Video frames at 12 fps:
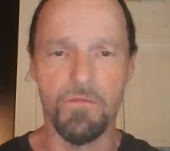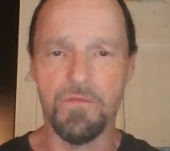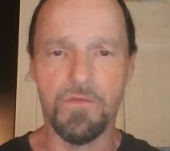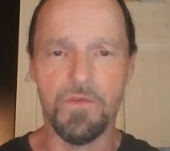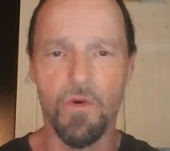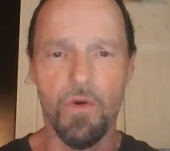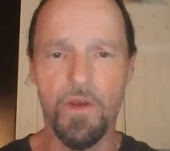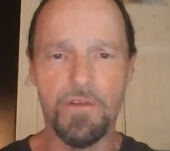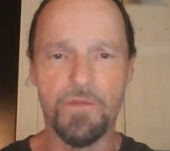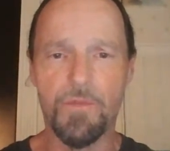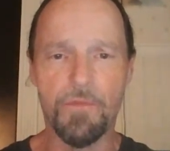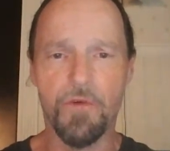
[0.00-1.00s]
so
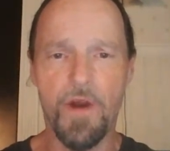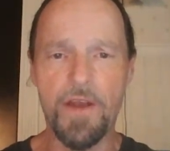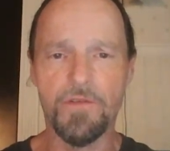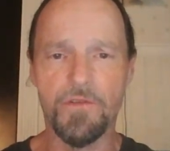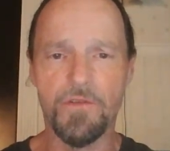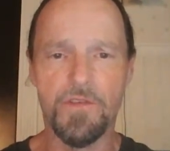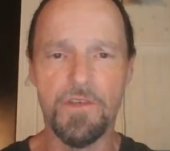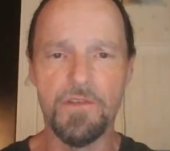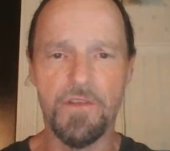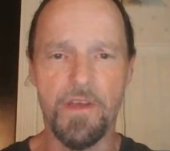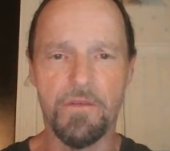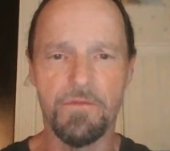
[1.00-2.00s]
it's been priceless
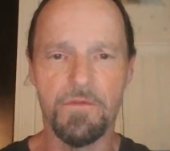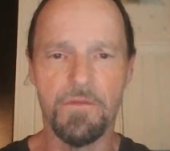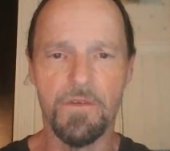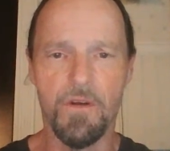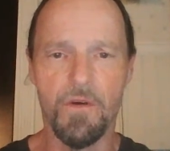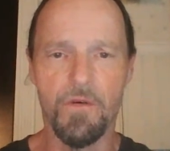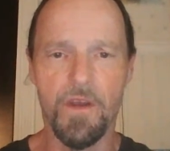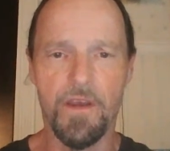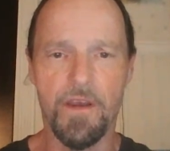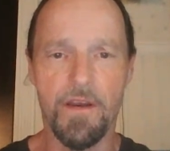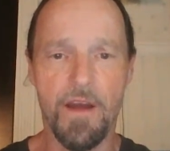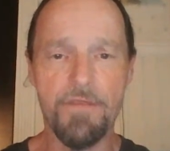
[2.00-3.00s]
since then.
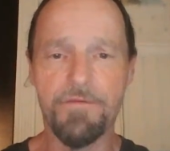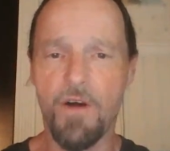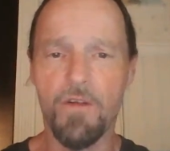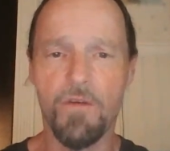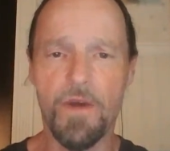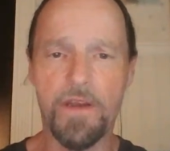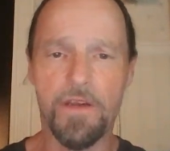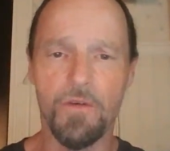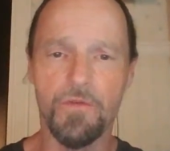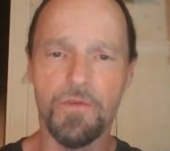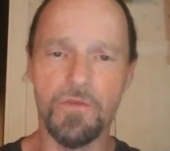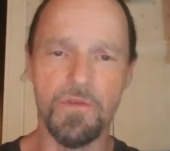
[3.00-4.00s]
And I follow my
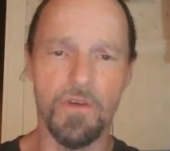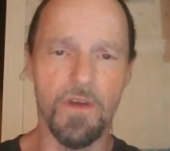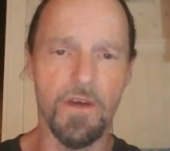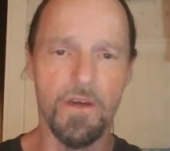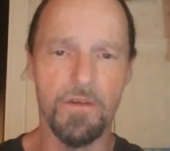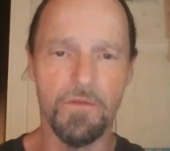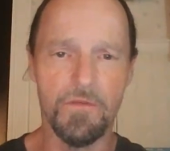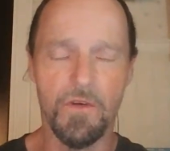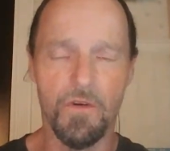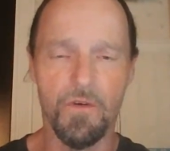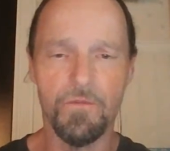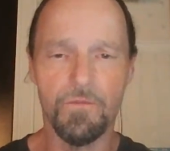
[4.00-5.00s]
coaches,
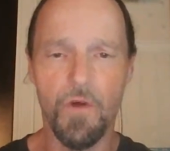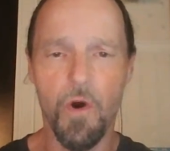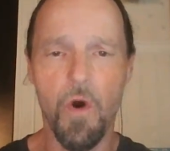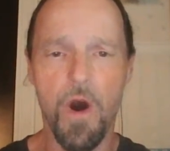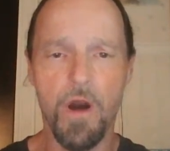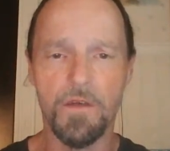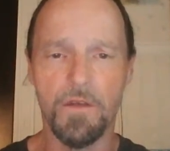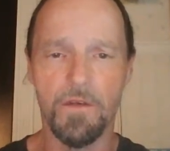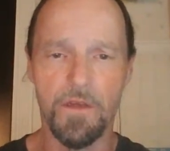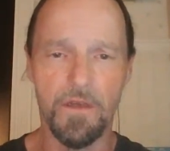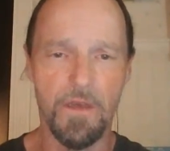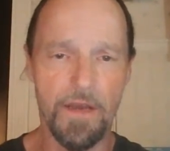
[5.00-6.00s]

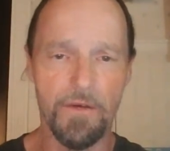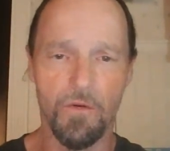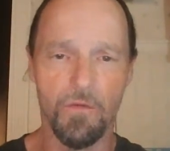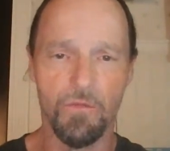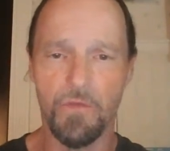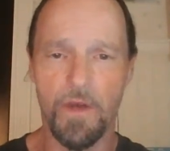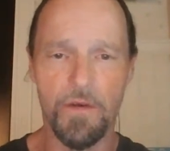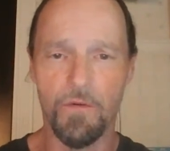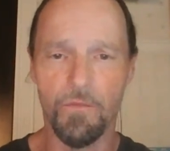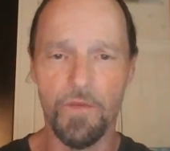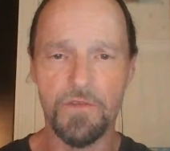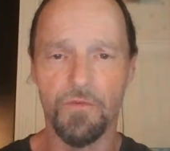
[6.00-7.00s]
wholeheartedly. I
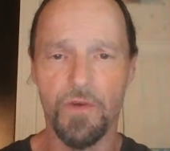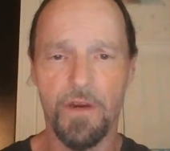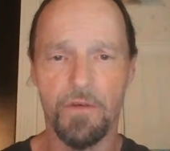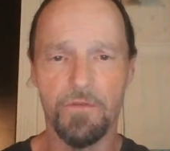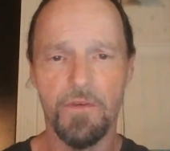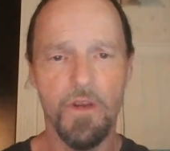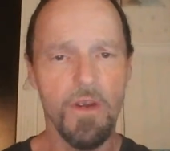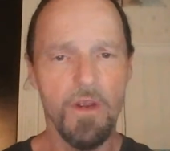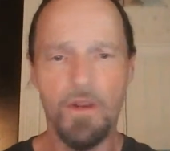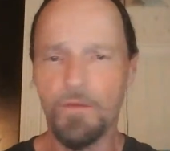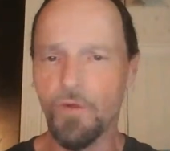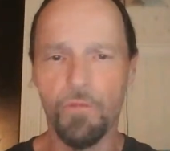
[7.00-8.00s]
don't mess around,
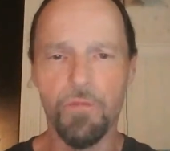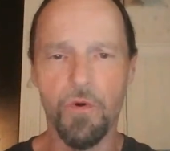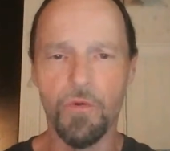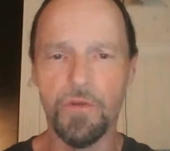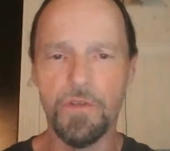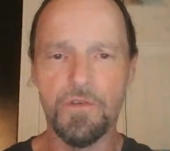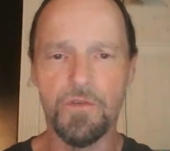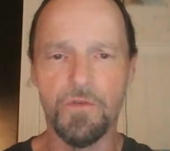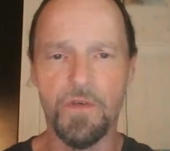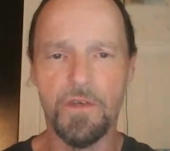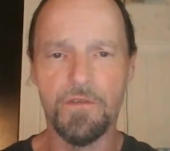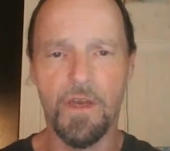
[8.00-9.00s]
don't pull any
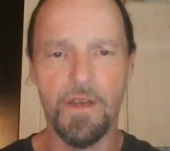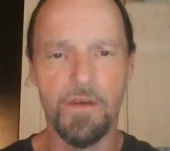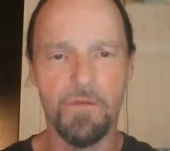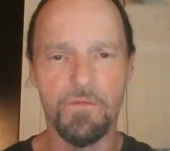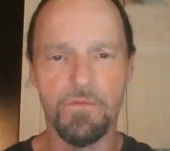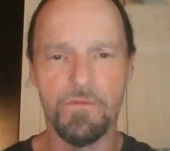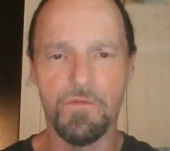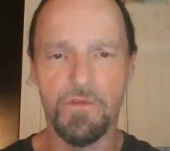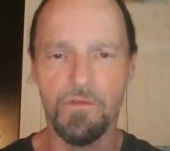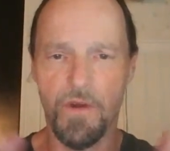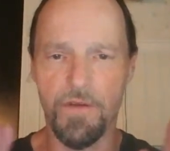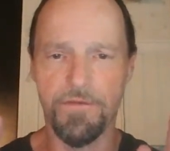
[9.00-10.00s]
strings. I
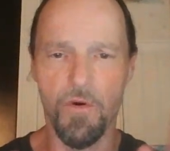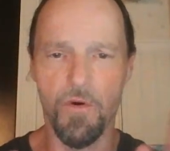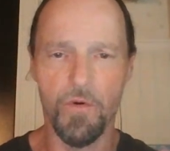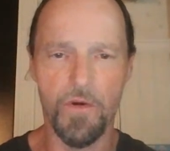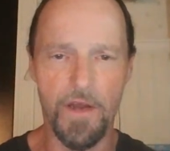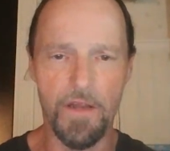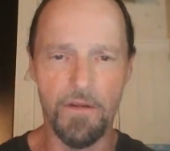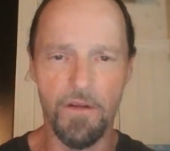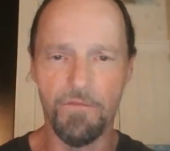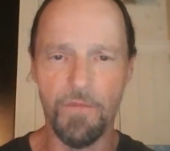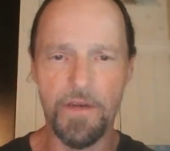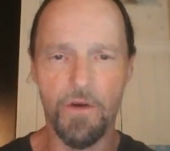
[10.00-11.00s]
straightforward. I
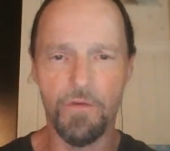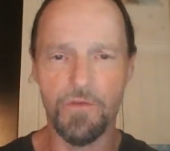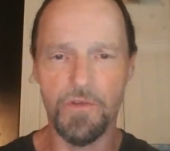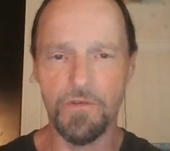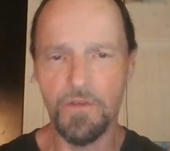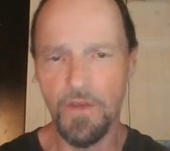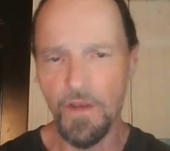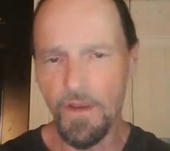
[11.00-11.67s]
love my coaches